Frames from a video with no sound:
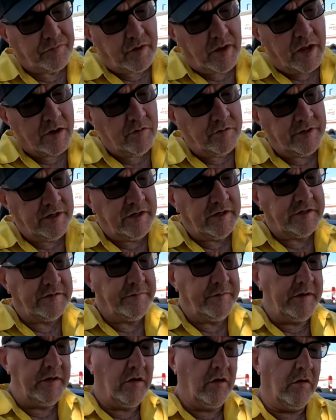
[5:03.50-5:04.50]
I don't need it to
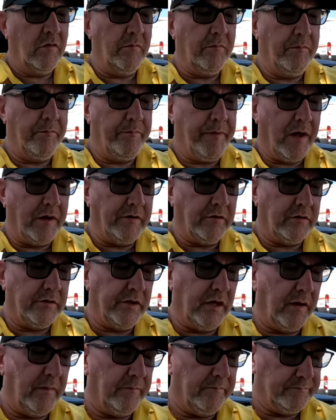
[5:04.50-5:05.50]
be all
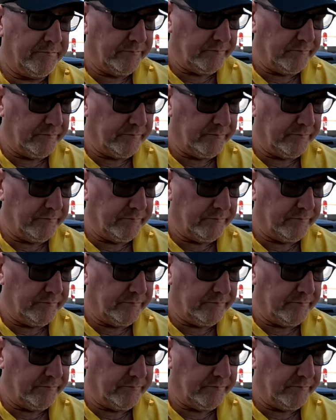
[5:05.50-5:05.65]
bundled up.